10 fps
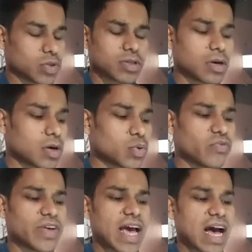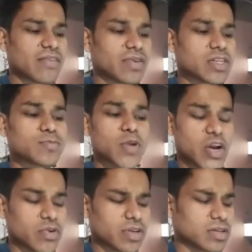so the third tool we have is
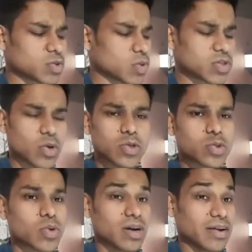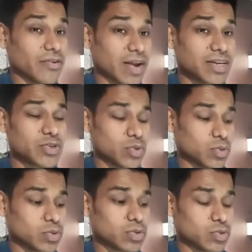Planoly this one is also a great
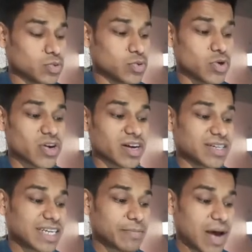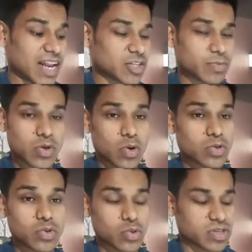tools to do your content management
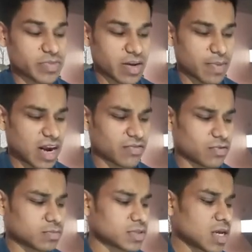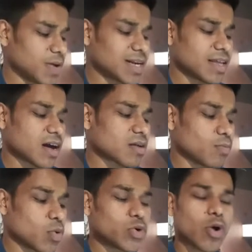on social media platforms but they are
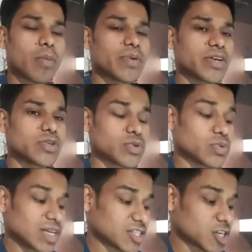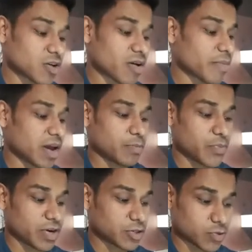more dominant to instagram and
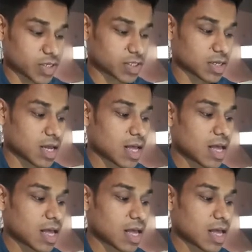pinterest